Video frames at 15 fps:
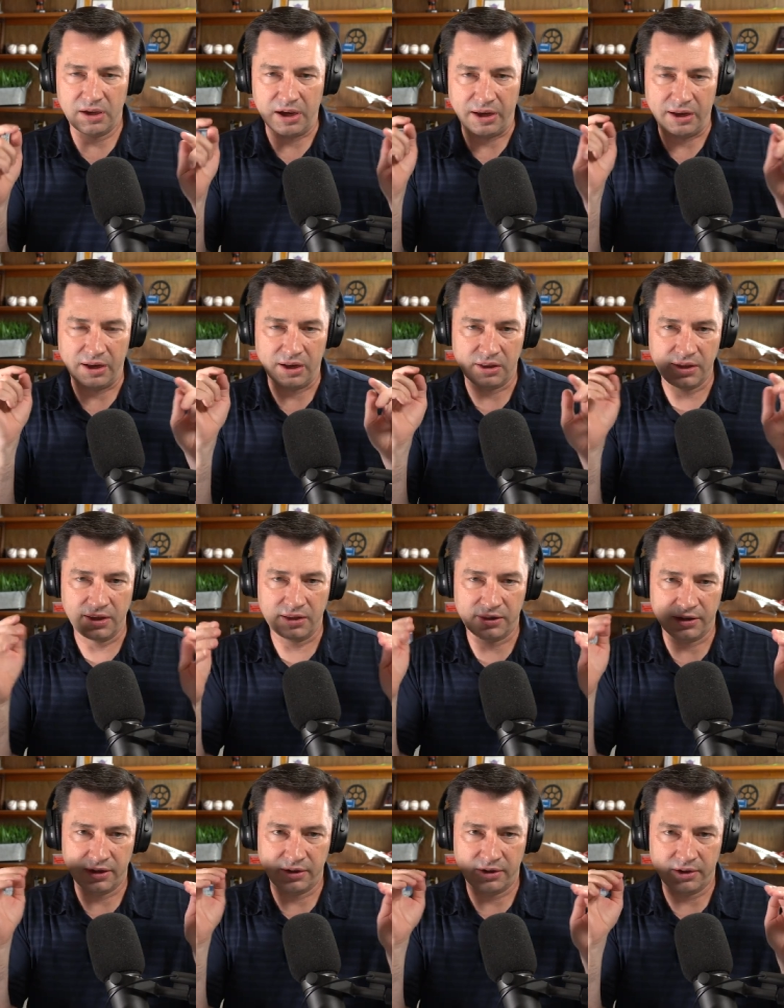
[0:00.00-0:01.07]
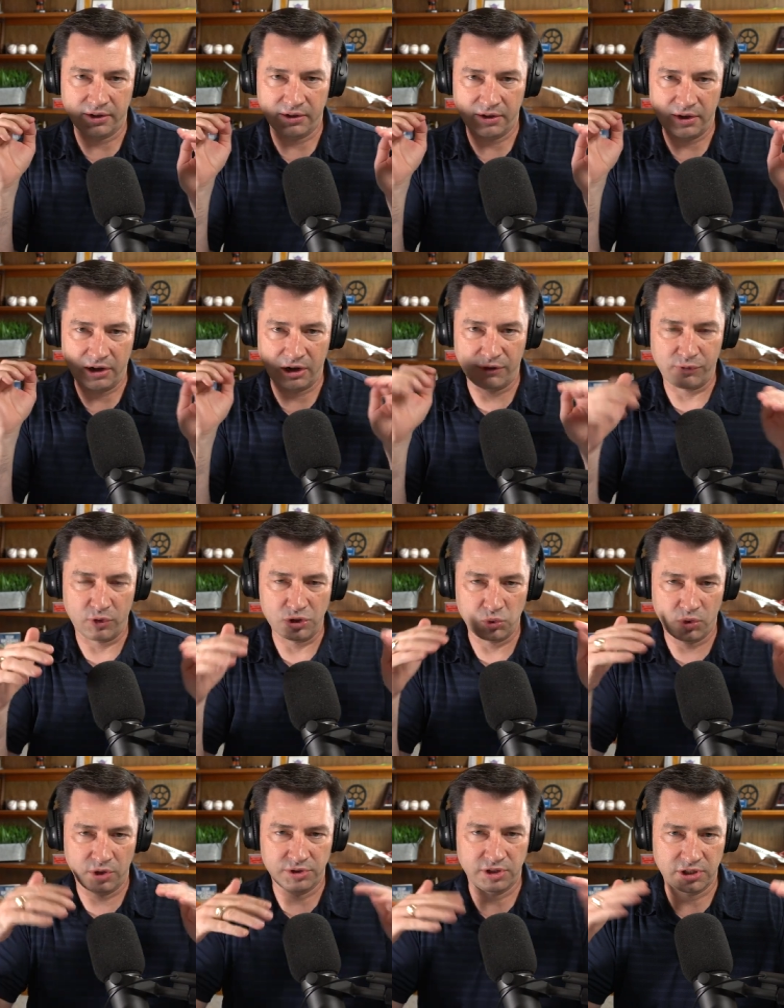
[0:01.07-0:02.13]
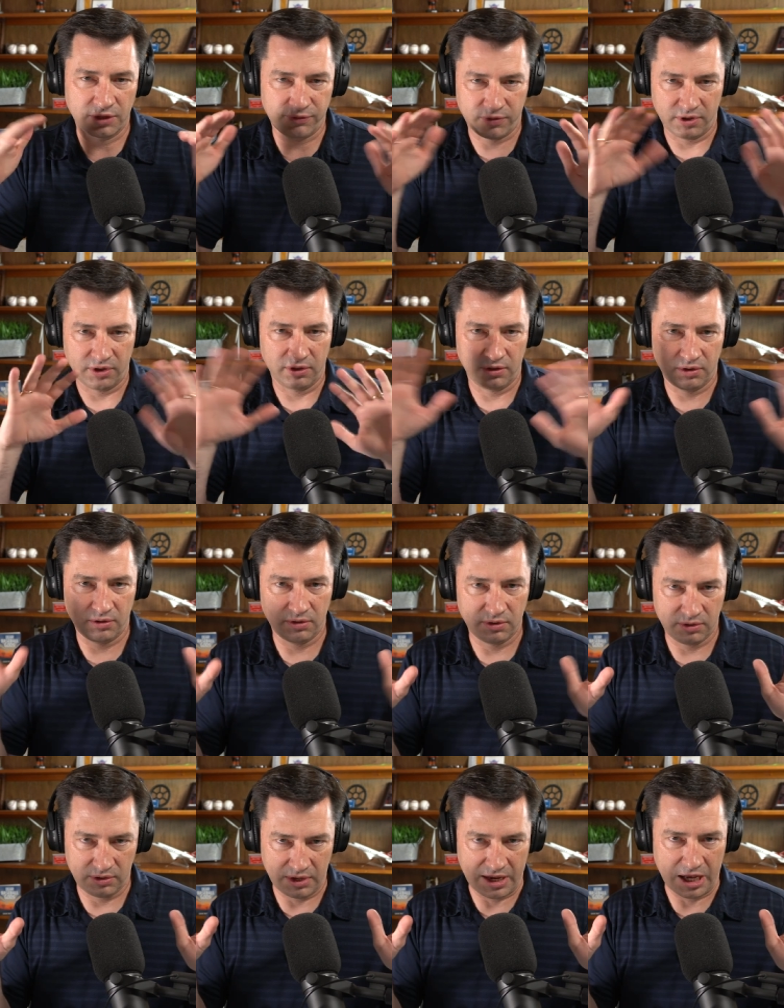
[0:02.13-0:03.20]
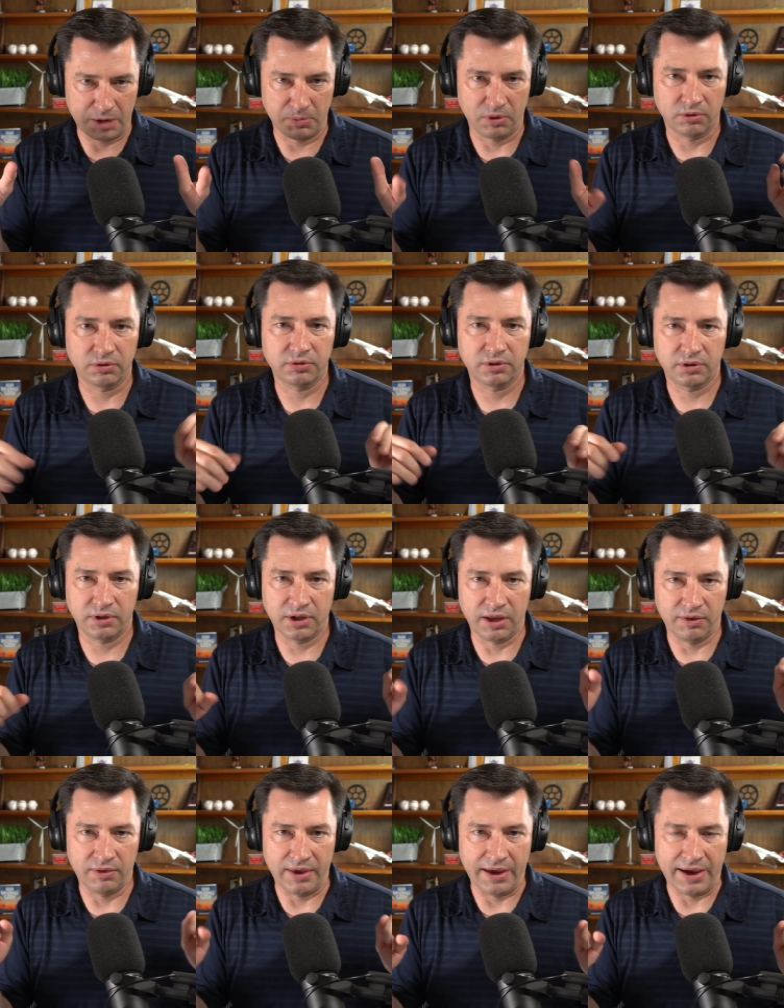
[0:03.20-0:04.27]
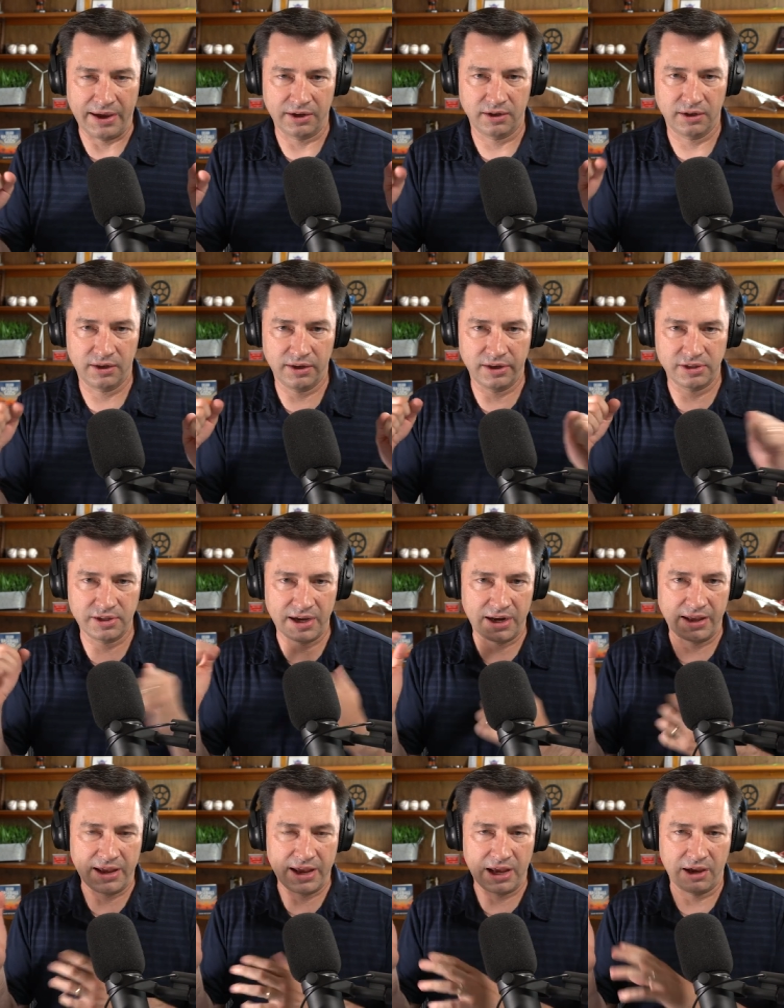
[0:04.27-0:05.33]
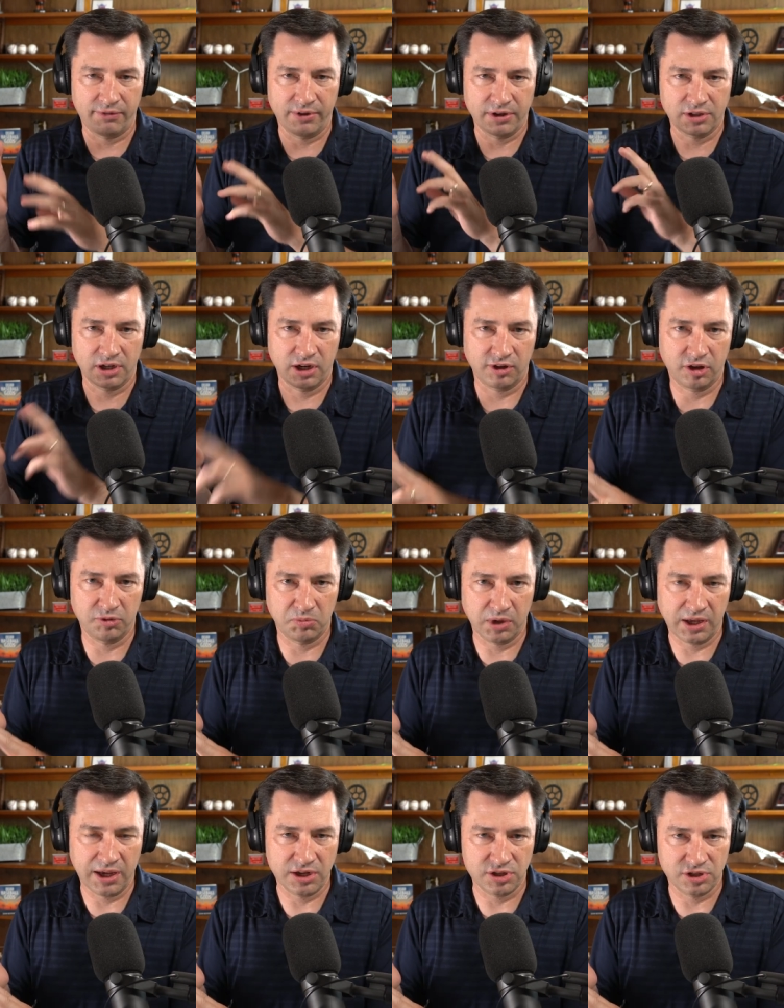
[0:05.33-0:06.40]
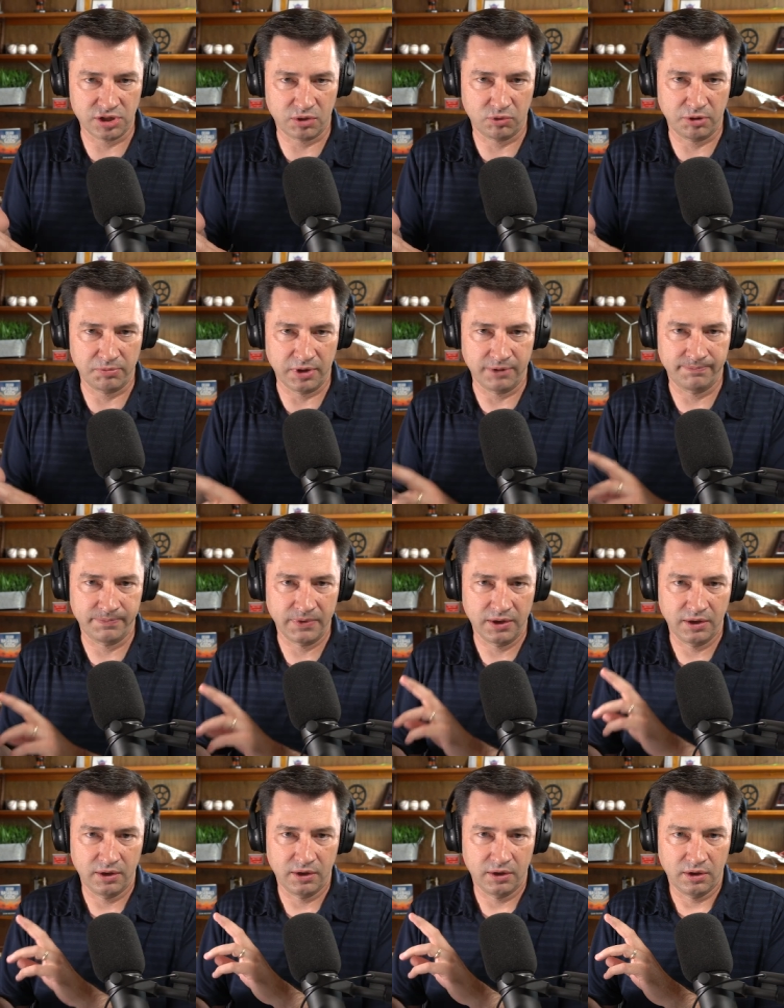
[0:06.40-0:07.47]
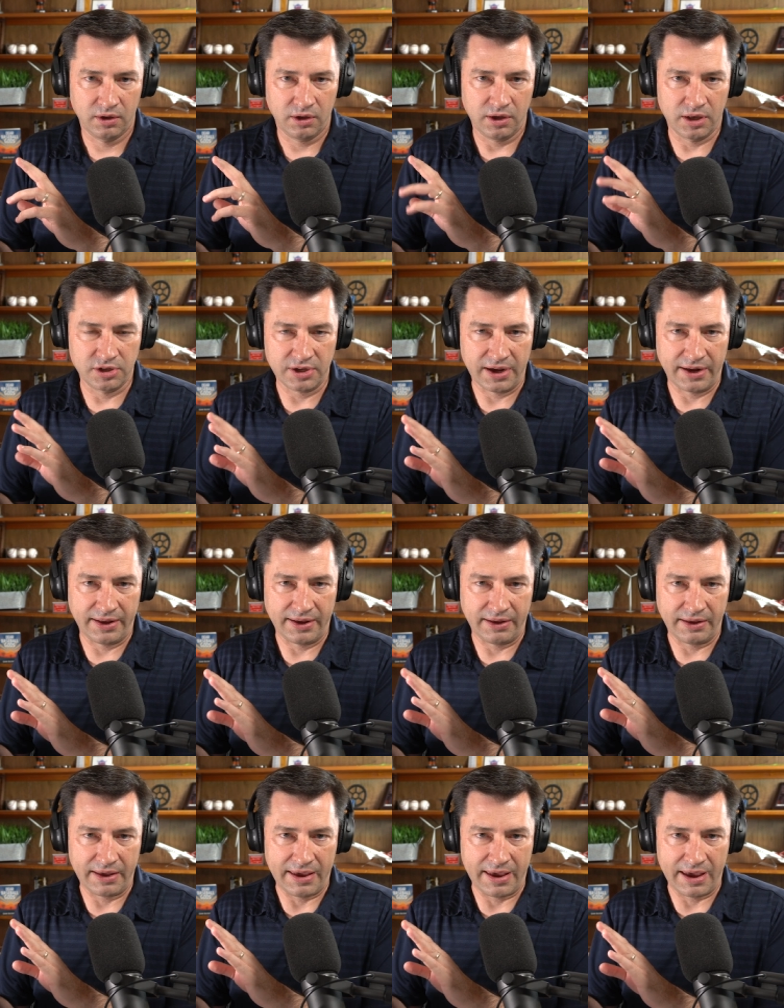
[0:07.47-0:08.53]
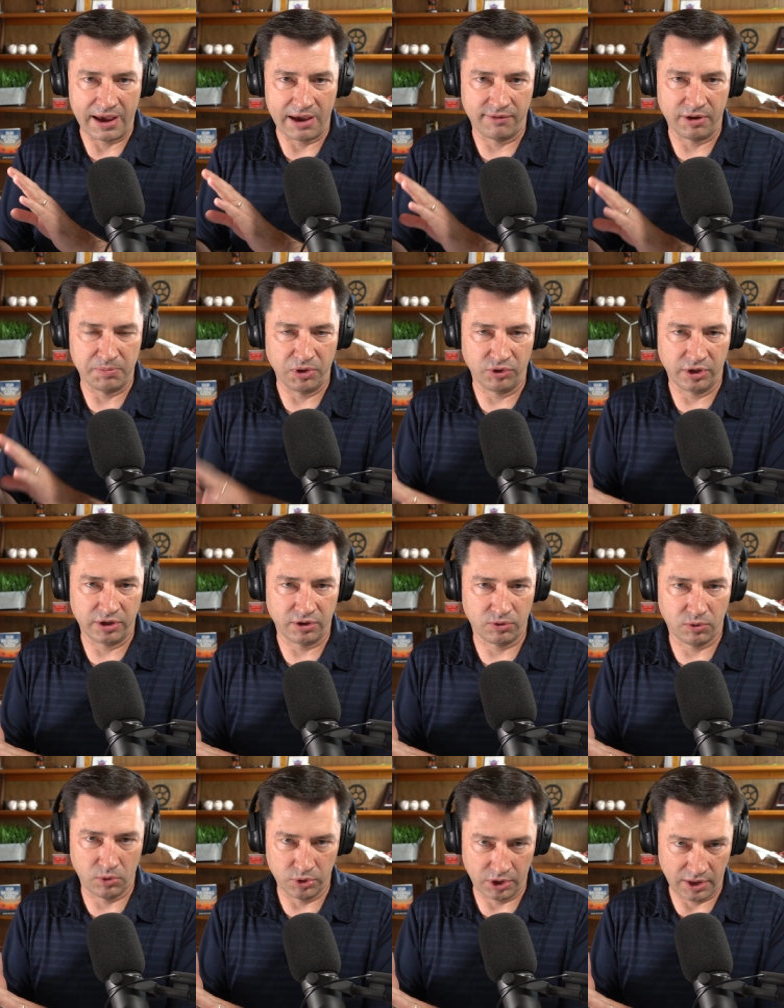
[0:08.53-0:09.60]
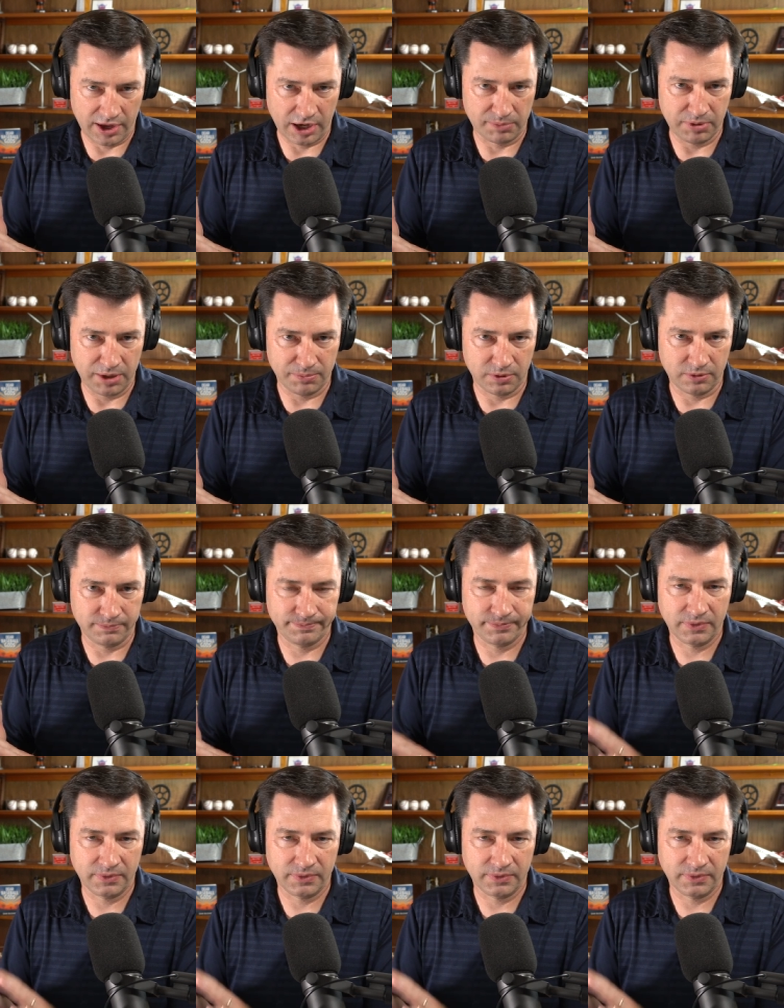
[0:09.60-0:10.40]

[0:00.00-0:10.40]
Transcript: I, I think the Air Force One's a different animal in that it's got to have a ton of communications equipment. It's got to have ability to hold a lot of people